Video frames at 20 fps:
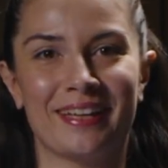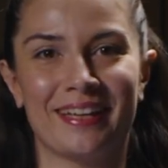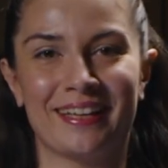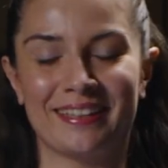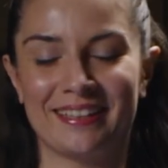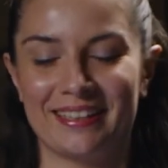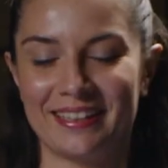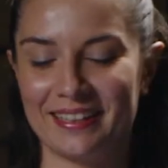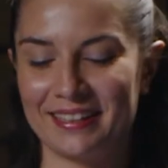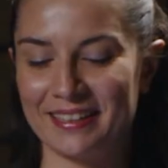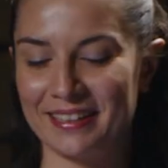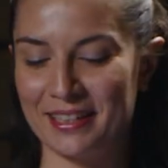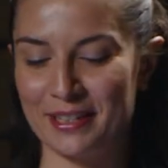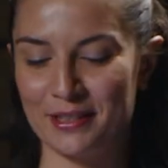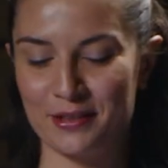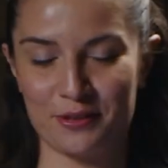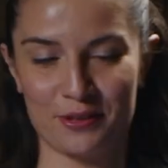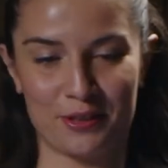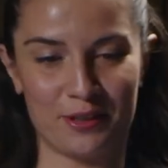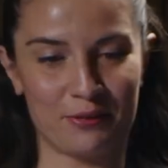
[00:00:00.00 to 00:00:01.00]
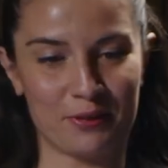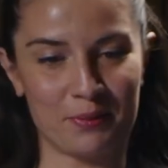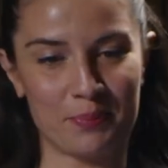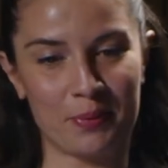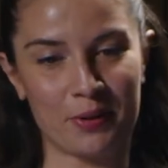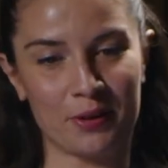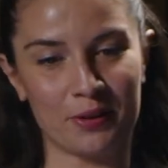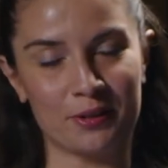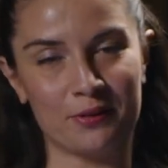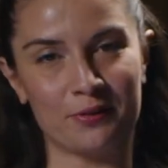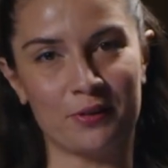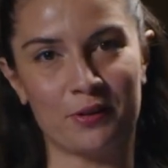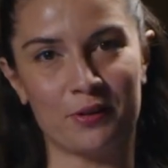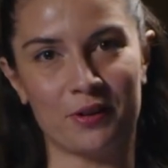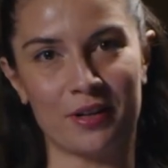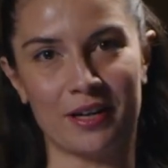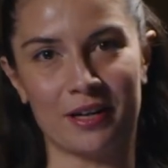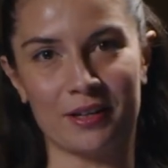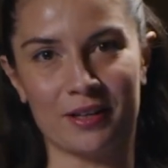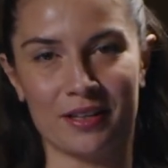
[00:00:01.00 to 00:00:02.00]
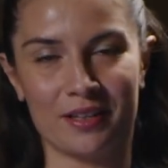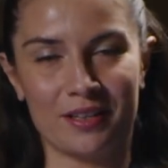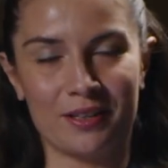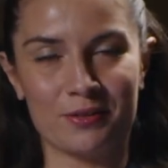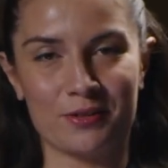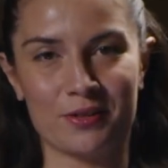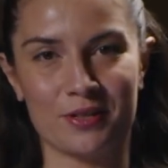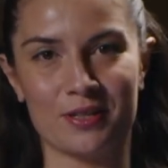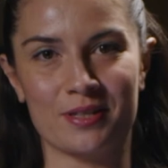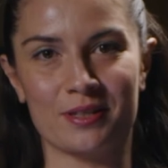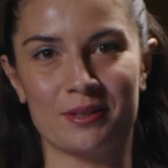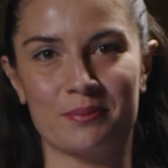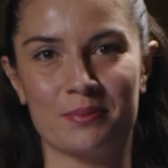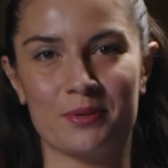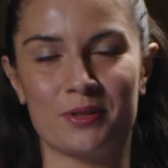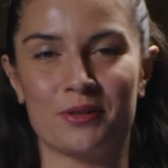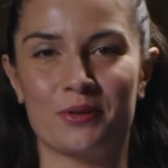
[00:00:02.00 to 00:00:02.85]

and he's not even part of our ecosystem.